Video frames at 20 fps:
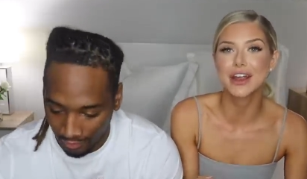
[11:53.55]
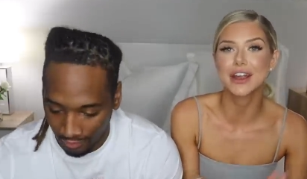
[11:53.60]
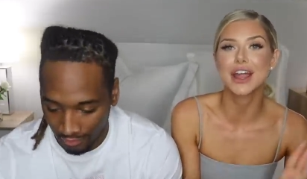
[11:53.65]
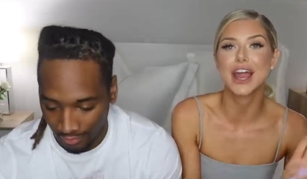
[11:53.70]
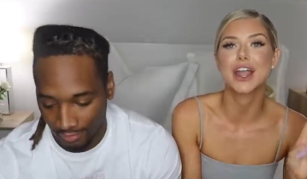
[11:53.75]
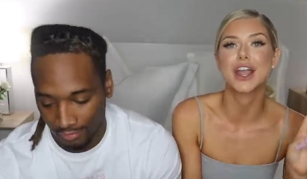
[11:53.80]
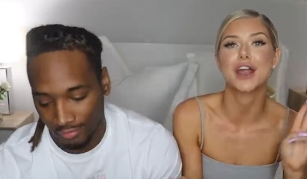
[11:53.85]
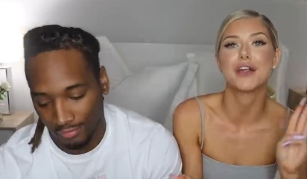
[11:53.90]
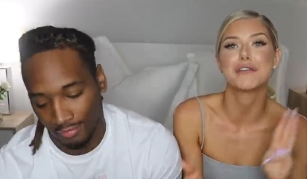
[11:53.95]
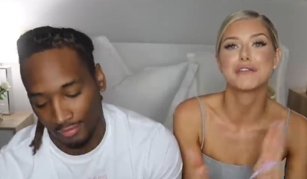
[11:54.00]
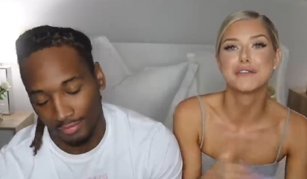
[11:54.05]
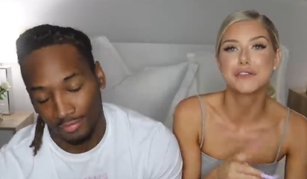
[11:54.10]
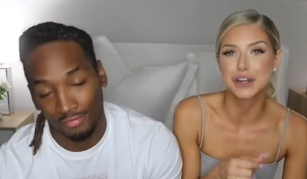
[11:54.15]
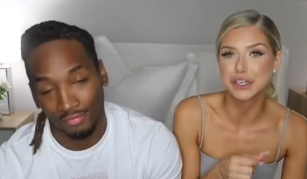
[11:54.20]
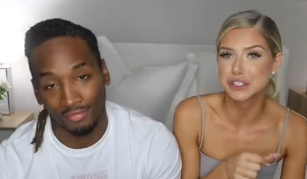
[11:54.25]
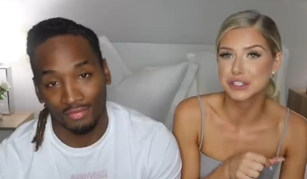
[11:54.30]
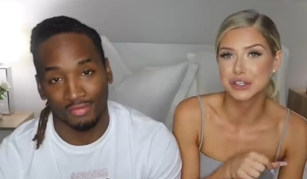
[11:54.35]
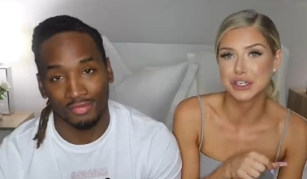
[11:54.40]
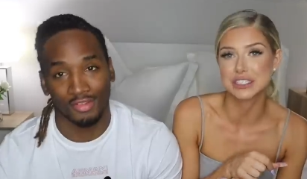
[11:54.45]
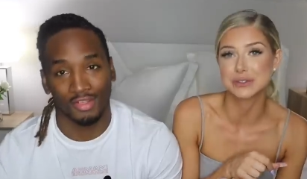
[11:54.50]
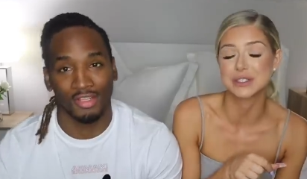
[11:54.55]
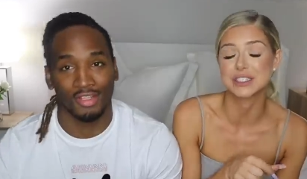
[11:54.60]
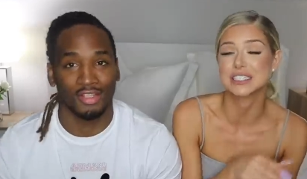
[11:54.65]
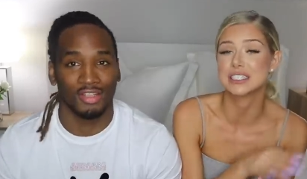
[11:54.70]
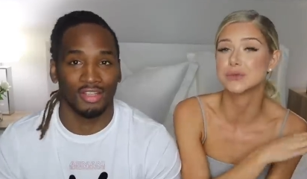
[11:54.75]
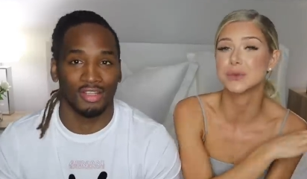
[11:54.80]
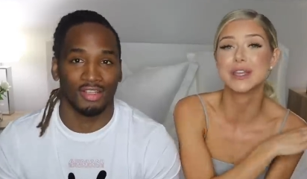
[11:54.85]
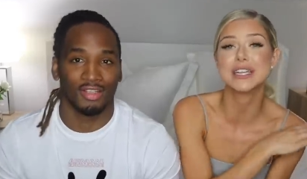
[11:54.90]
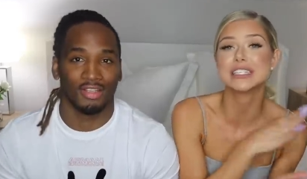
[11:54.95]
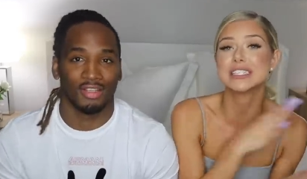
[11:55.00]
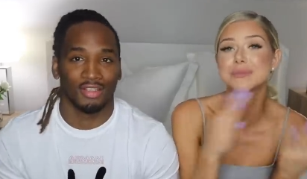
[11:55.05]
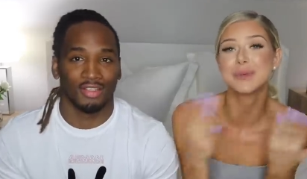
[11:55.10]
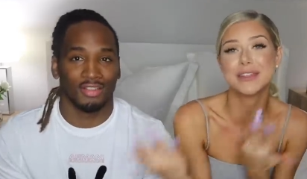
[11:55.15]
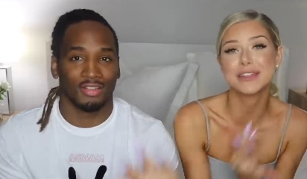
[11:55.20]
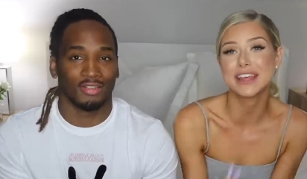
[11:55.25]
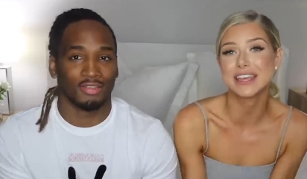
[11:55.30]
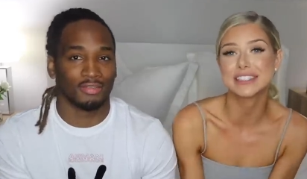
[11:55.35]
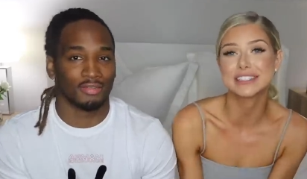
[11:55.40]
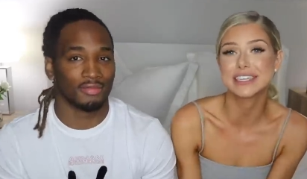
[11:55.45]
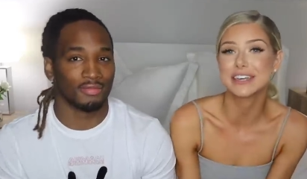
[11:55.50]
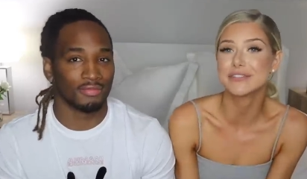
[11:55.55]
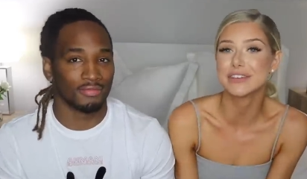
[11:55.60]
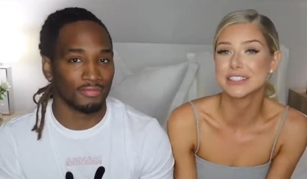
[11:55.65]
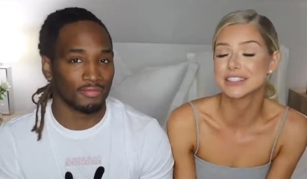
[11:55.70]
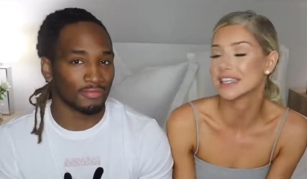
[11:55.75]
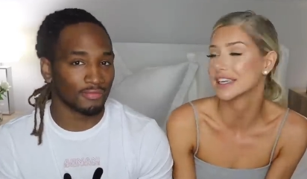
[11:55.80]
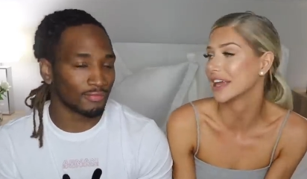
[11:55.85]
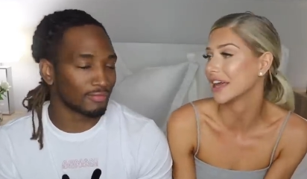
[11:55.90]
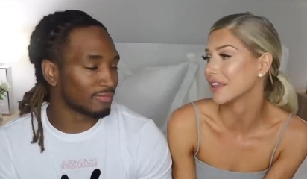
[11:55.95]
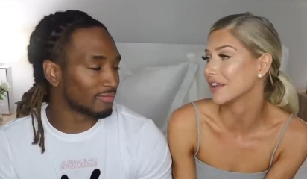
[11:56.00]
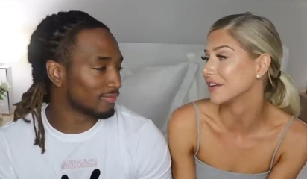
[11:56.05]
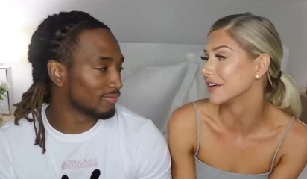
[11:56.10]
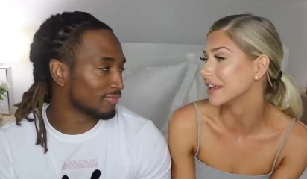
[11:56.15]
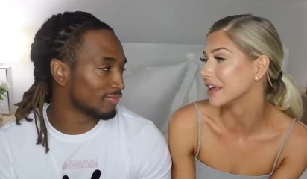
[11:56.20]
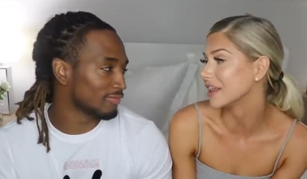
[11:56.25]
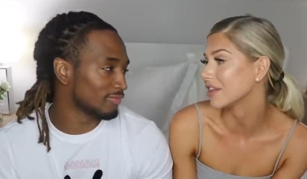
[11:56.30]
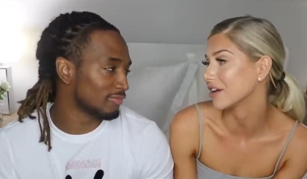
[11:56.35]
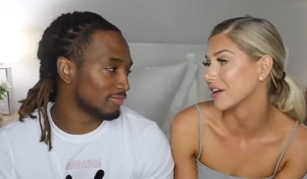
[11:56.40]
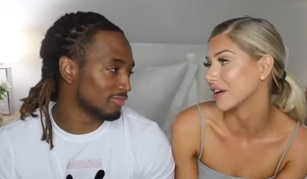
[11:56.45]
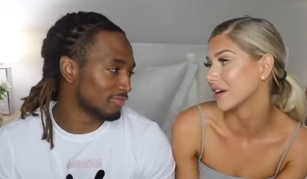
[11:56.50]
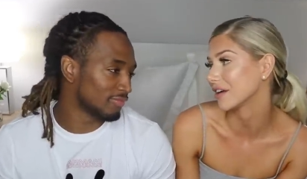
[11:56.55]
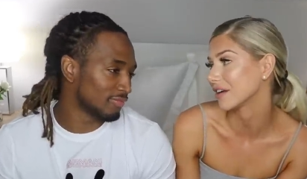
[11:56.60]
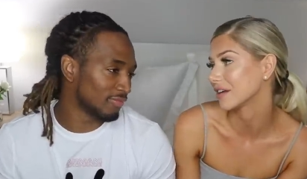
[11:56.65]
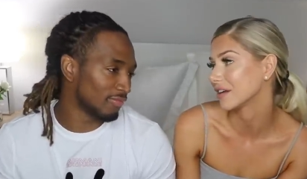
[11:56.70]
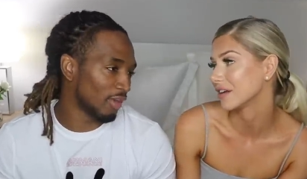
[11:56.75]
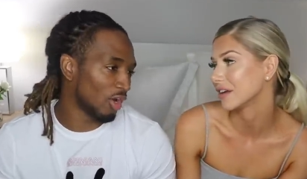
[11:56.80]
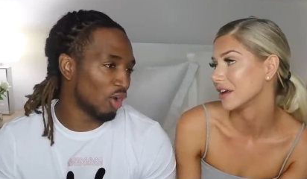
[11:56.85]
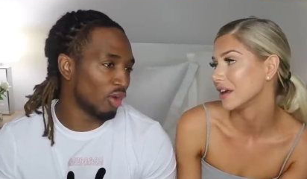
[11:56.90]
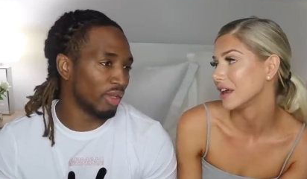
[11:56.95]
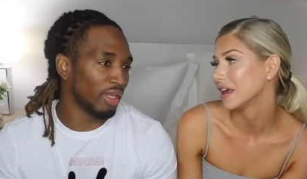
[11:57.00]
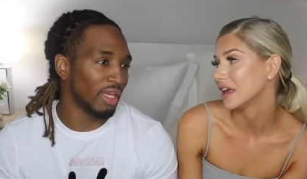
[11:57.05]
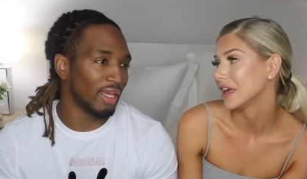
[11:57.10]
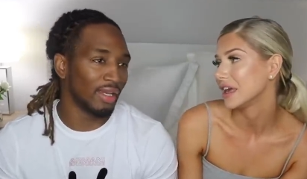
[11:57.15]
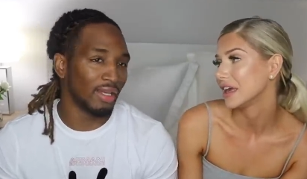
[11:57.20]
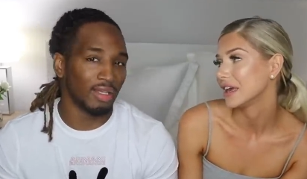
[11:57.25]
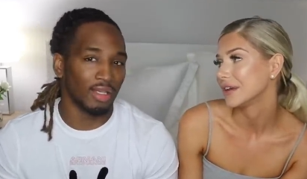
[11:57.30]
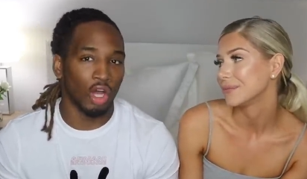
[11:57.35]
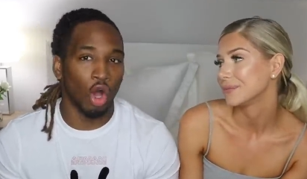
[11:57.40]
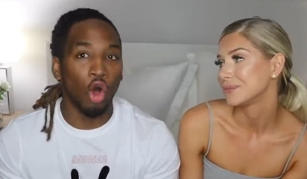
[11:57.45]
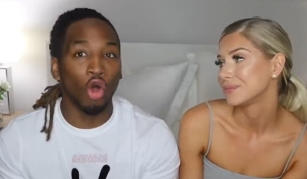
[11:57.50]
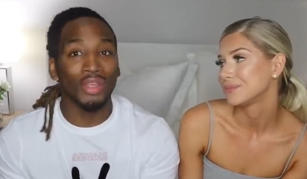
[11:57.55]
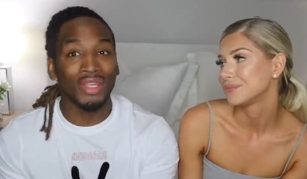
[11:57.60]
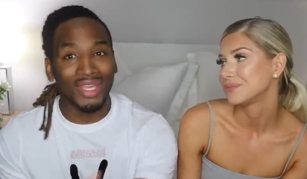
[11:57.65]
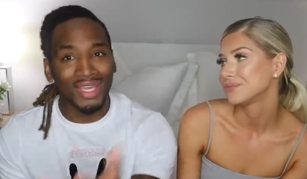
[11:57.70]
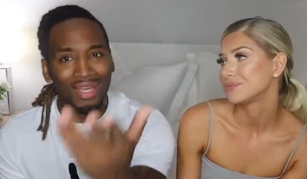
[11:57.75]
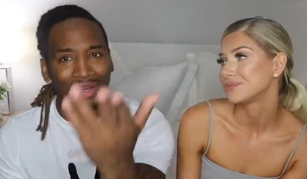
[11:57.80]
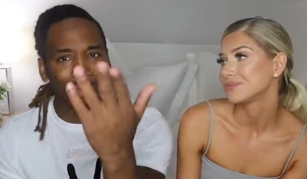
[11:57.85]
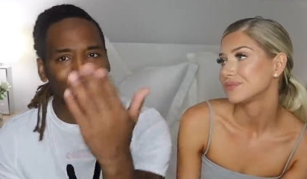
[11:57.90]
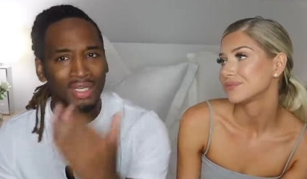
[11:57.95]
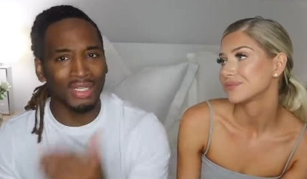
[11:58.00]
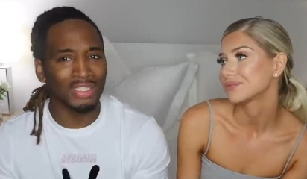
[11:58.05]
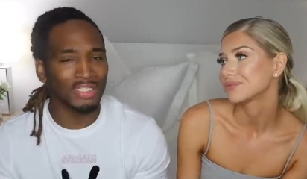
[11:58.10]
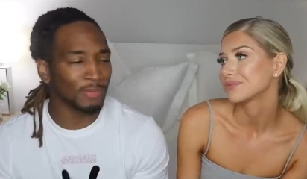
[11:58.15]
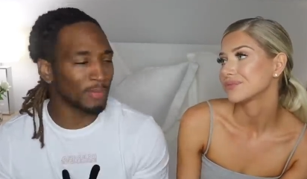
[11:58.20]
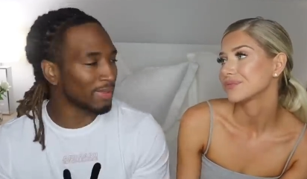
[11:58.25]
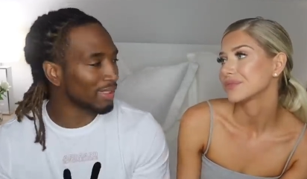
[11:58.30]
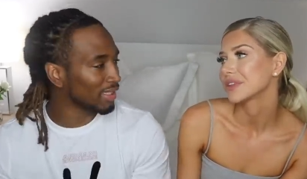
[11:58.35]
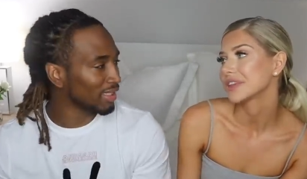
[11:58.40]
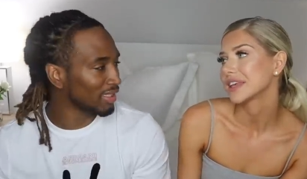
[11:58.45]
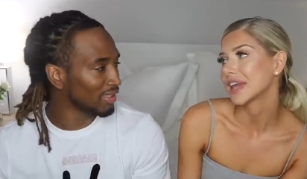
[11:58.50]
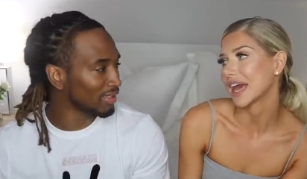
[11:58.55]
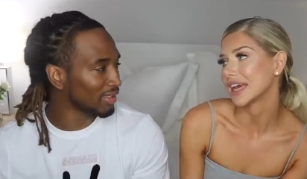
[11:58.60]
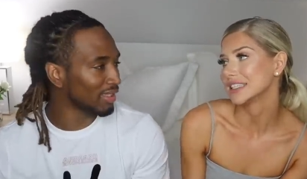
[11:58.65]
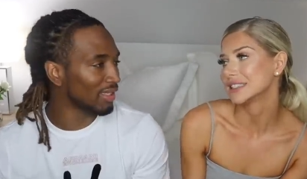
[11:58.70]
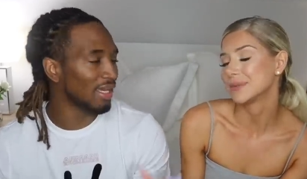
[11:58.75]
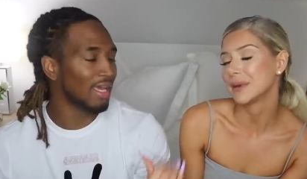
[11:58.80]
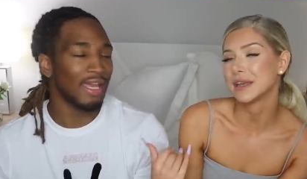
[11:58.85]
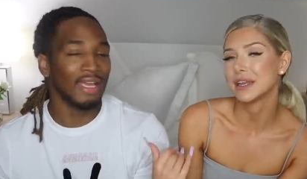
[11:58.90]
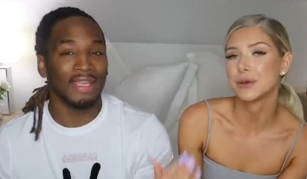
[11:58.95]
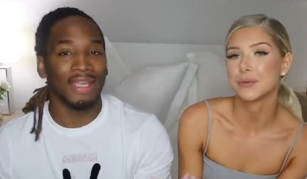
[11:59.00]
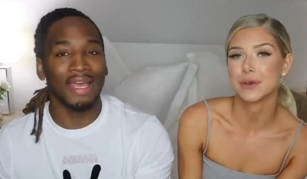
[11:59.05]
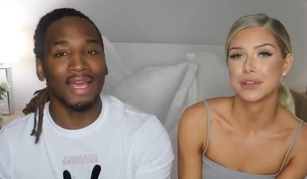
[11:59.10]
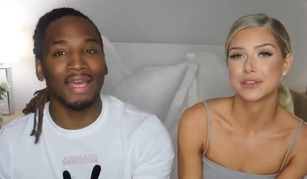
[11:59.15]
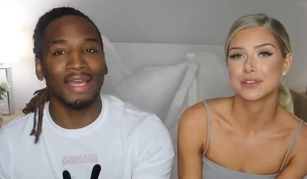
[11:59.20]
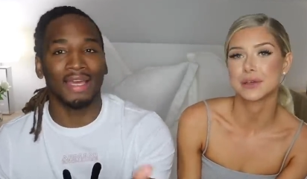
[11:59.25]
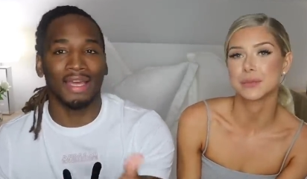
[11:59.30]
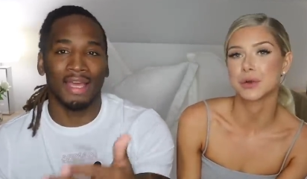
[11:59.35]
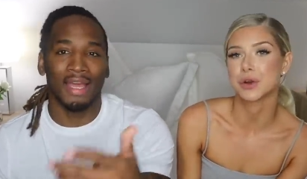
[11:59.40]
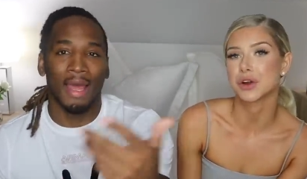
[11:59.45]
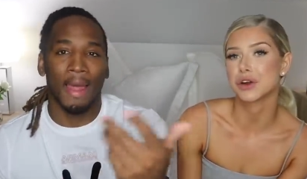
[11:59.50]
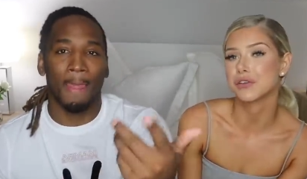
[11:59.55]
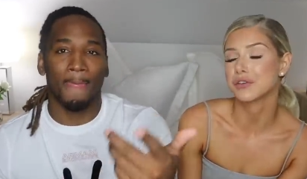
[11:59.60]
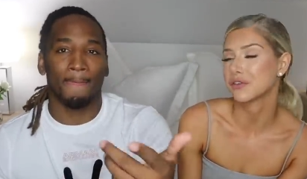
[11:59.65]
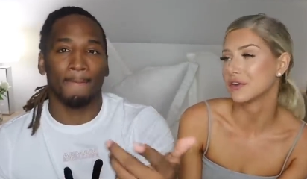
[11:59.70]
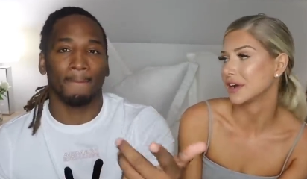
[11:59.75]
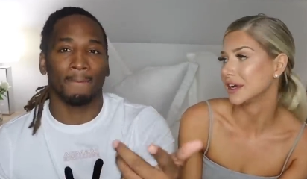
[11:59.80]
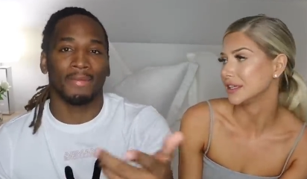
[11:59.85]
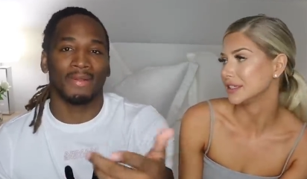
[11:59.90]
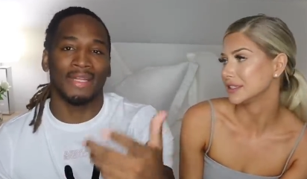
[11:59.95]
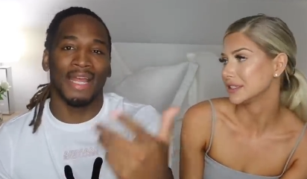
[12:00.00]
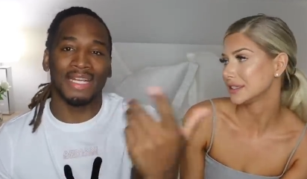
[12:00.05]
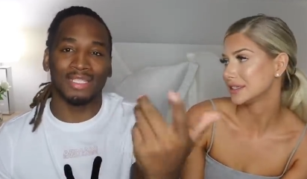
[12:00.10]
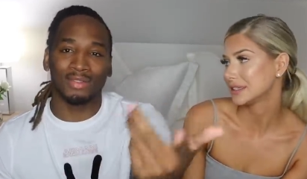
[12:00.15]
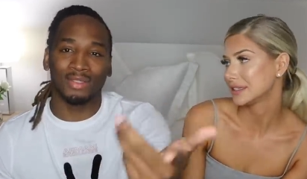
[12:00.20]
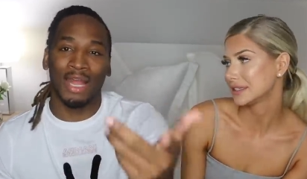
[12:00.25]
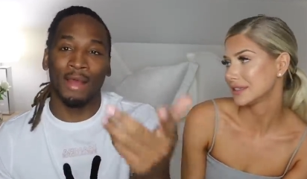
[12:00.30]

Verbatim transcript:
Speaker 1: and our first Christmas because we didn't spend Thanksgiving together either.
Speaker 2: Oh yeah. Oh yeah, we didn't spend anything. I spent it yeah. with
Speaker 1: some girlfriends.
Speaker 2: That's